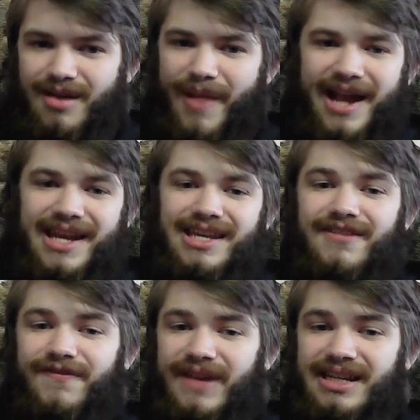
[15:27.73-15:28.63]
Petty
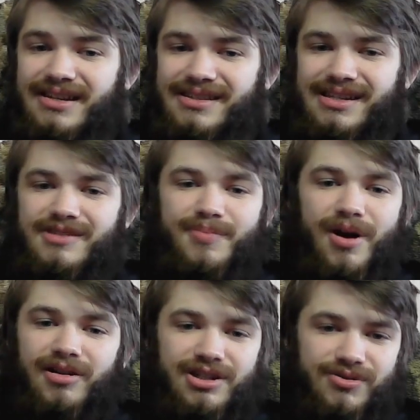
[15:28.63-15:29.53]
conveniences,
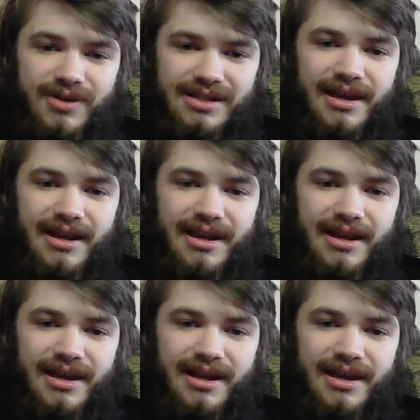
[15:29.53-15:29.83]
party tricks,